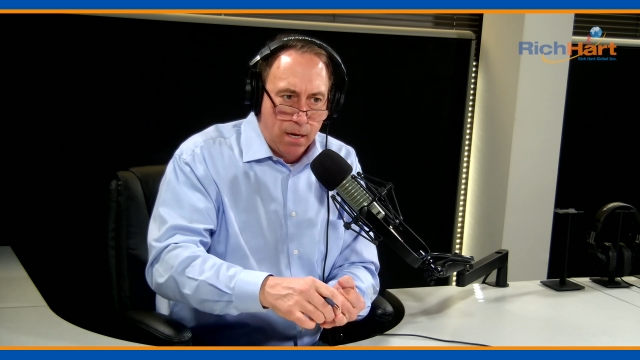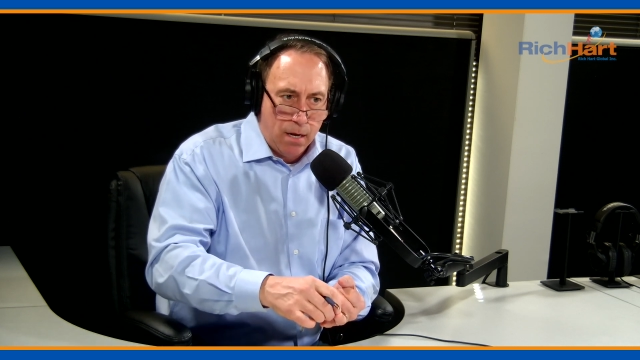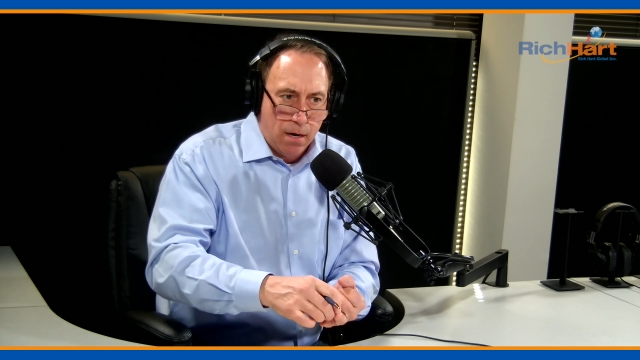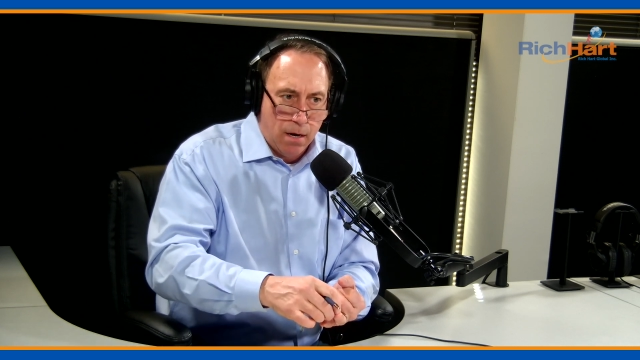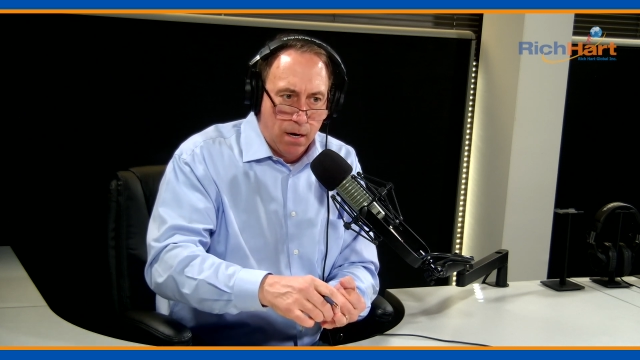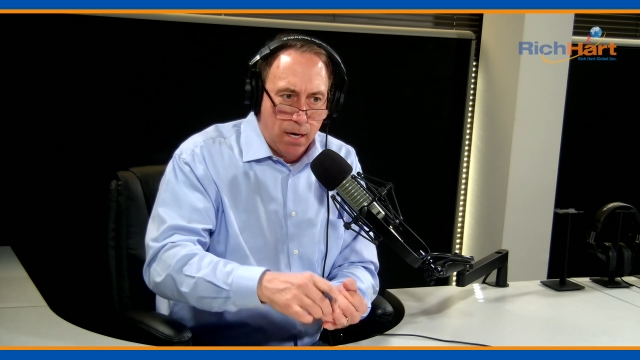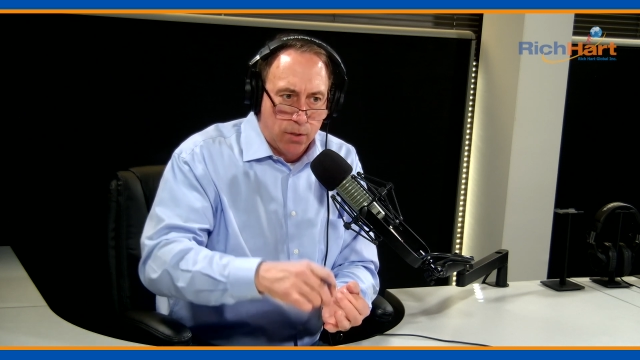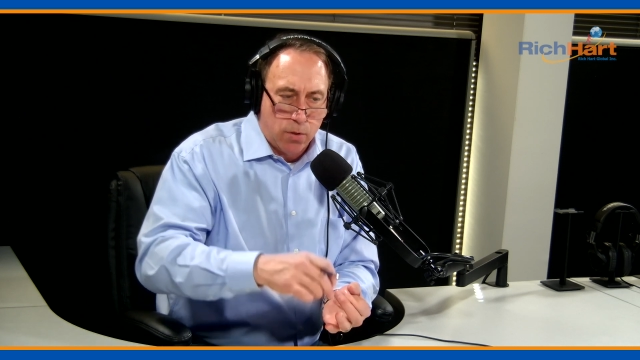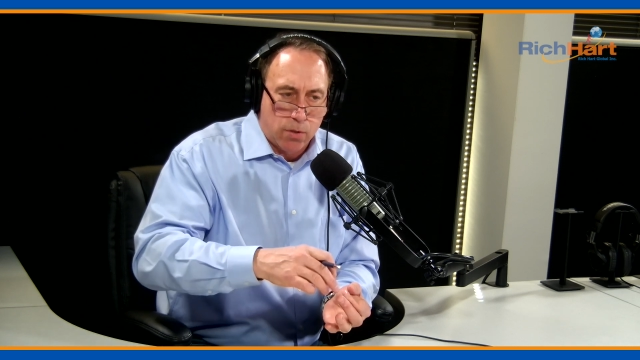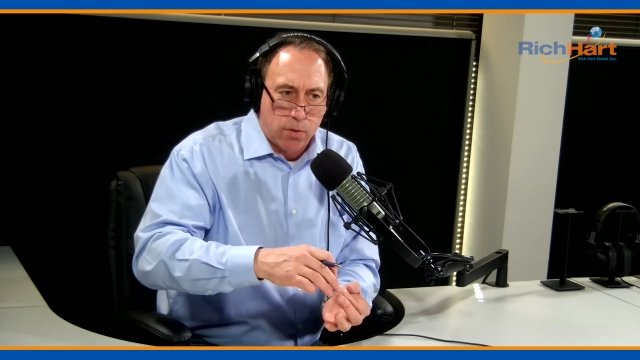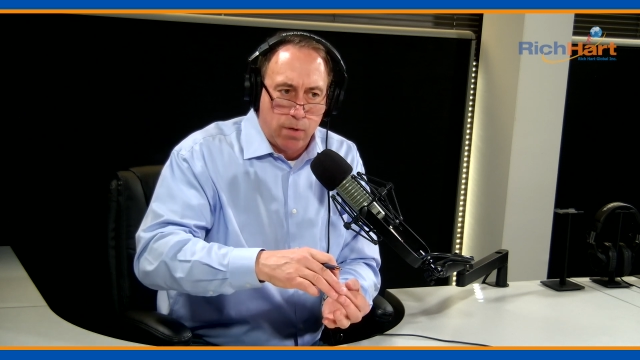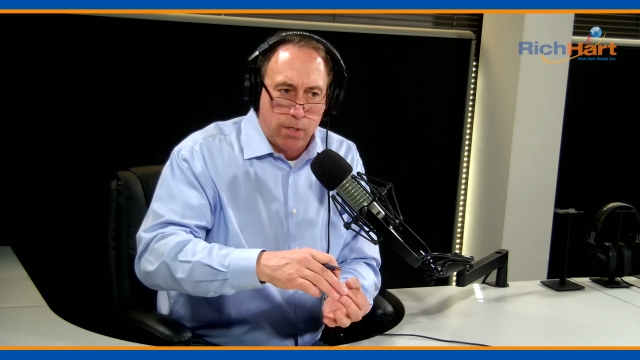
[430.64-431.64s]
It's
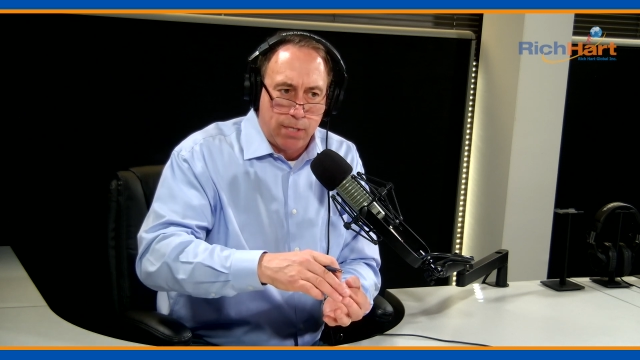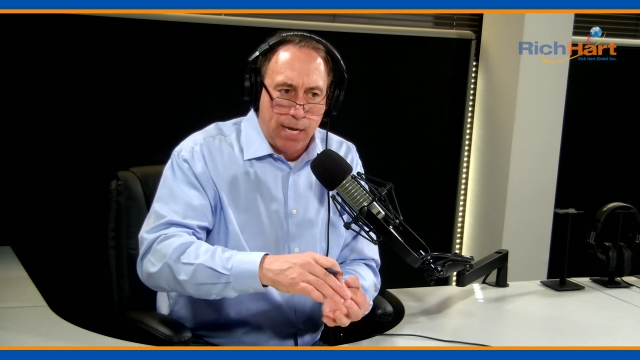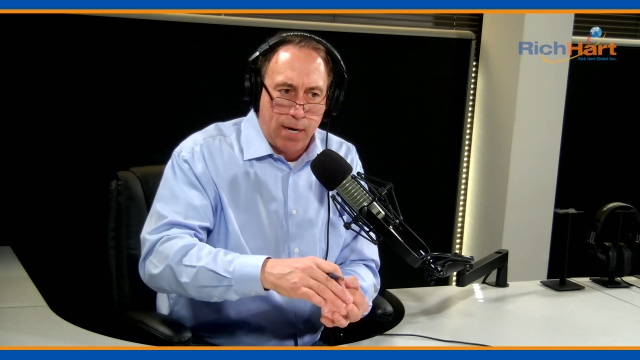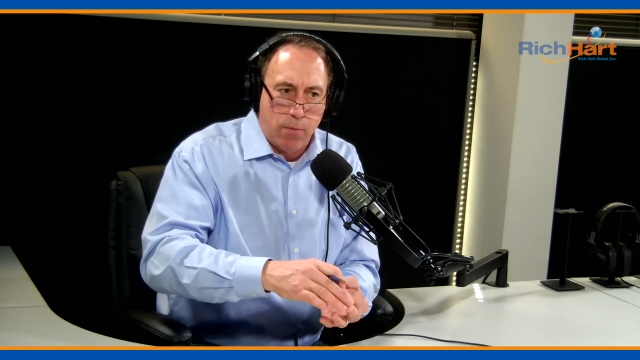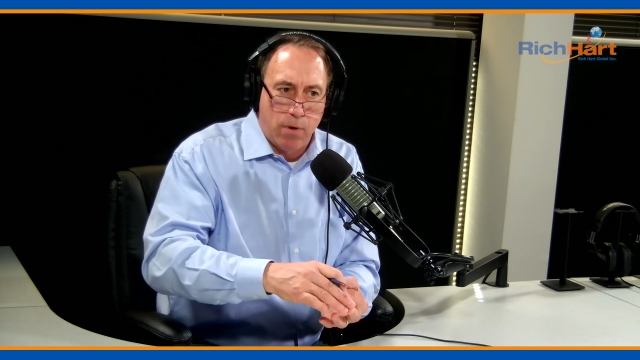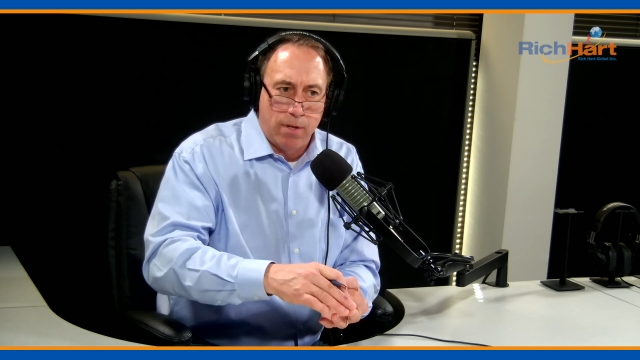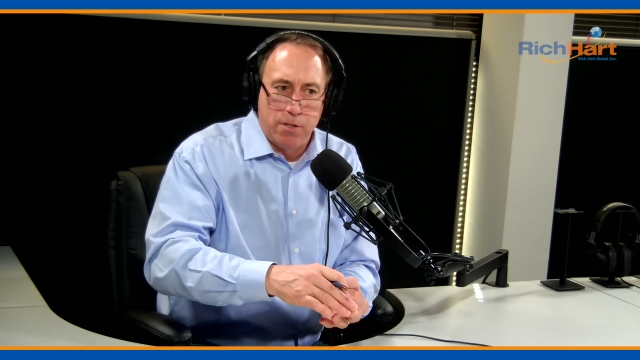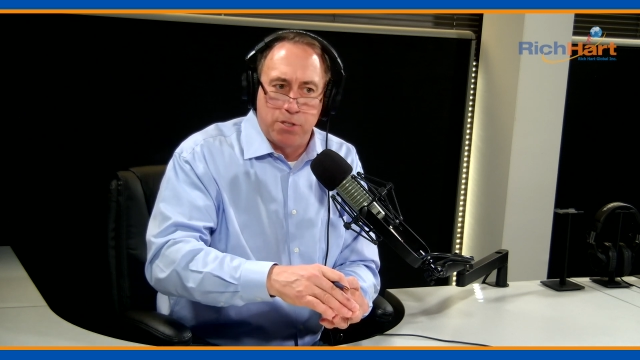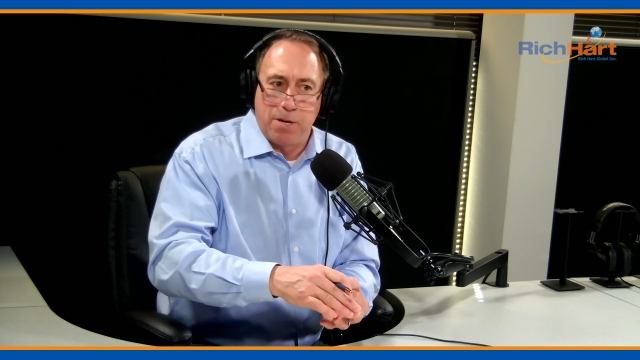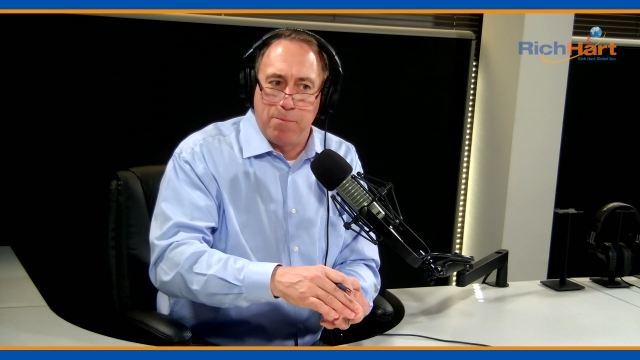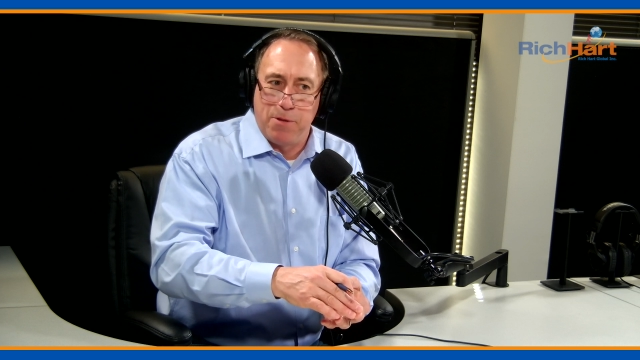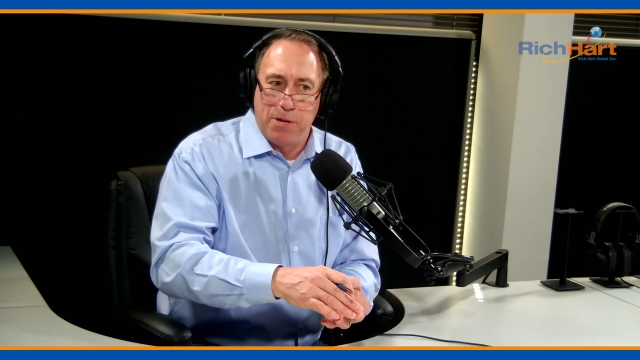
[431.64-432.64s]
also understanding what
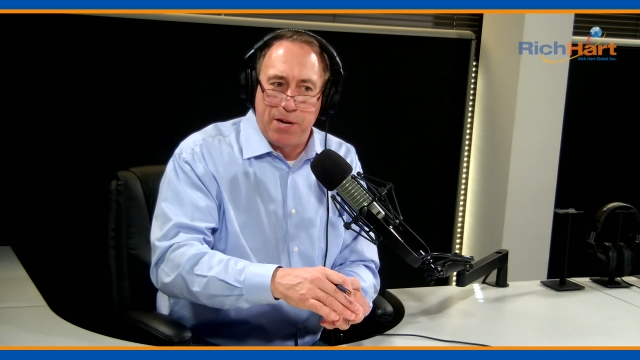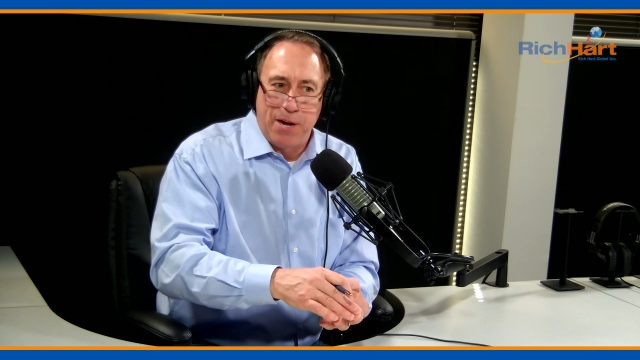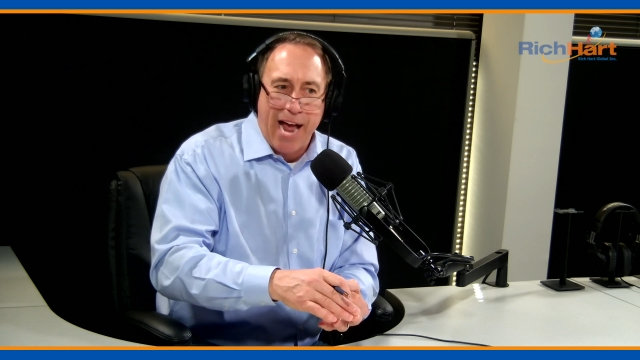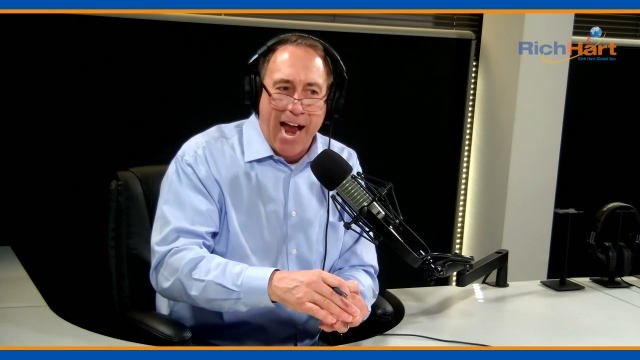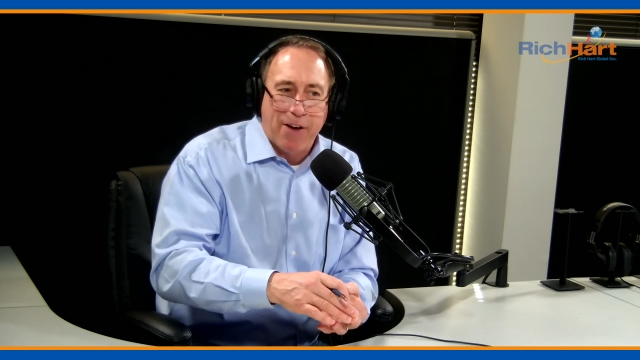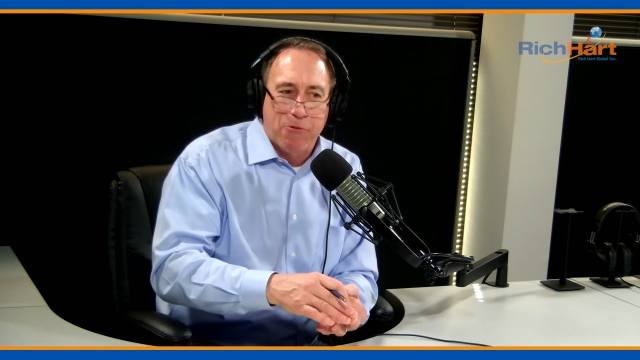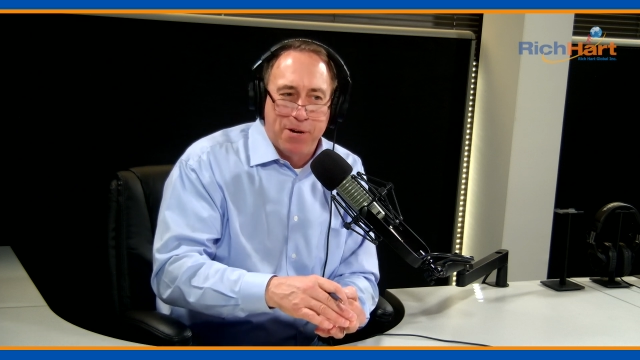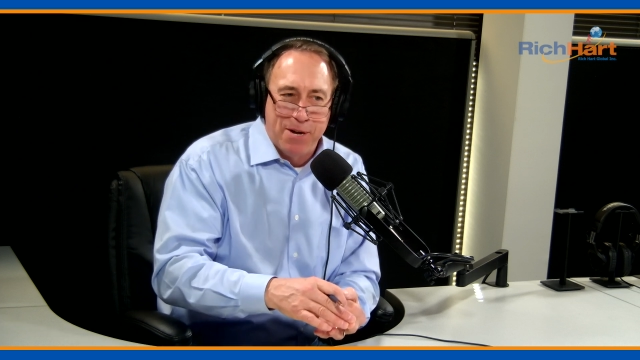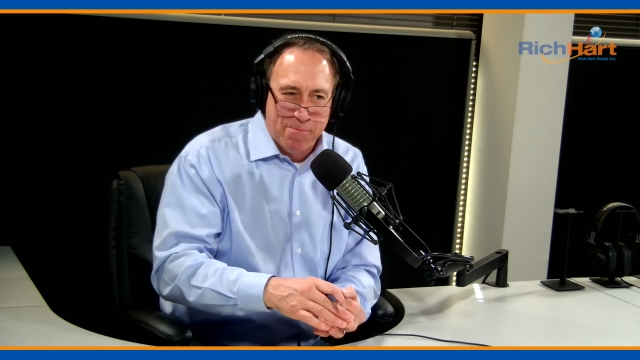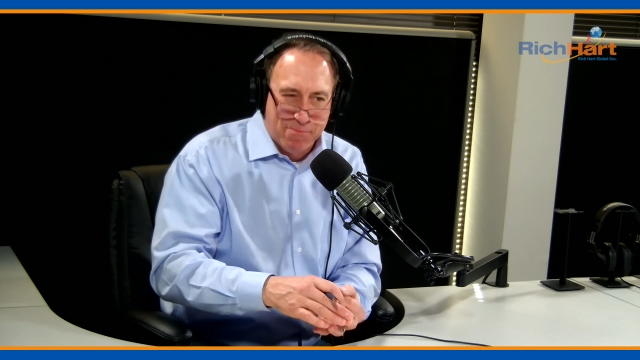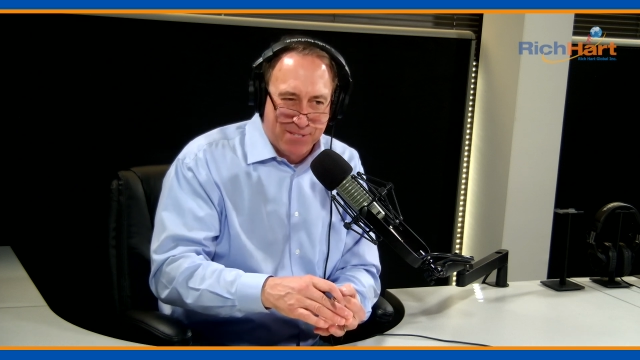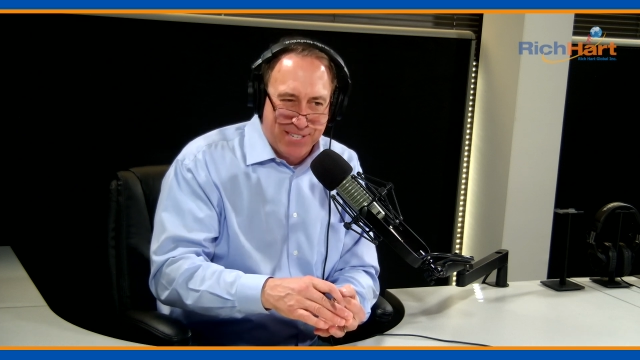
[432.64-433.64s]
some of the
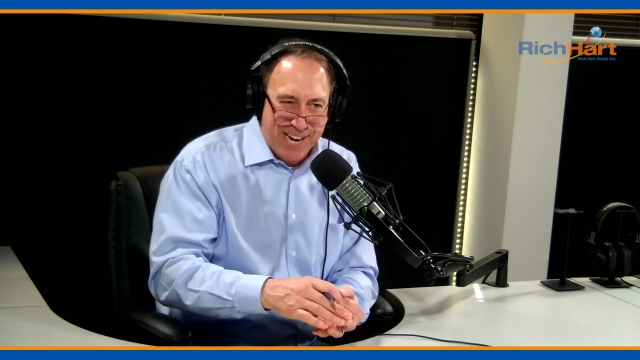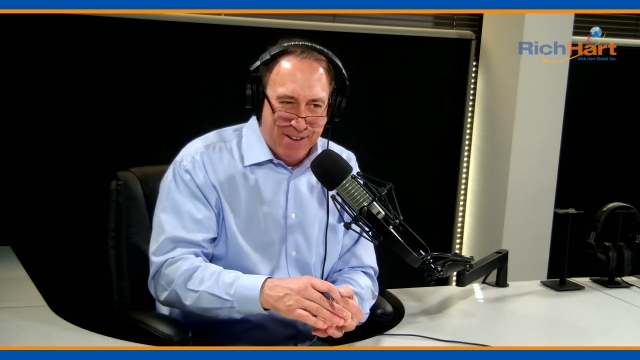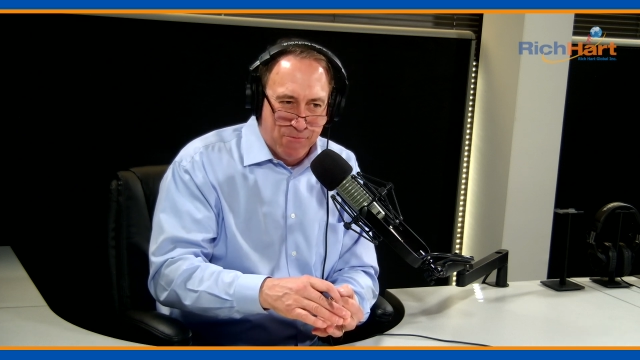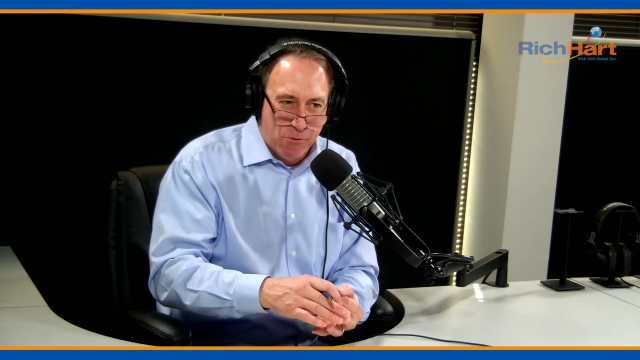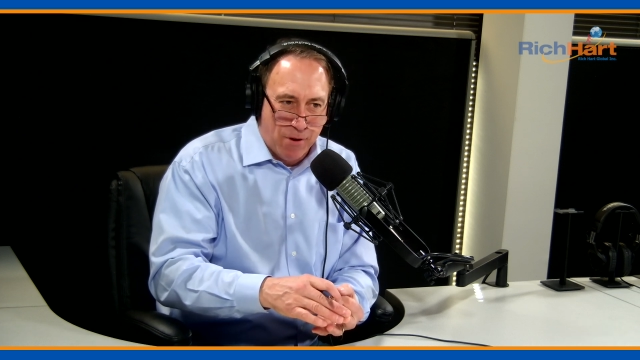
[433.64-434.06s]
acronyms stand for,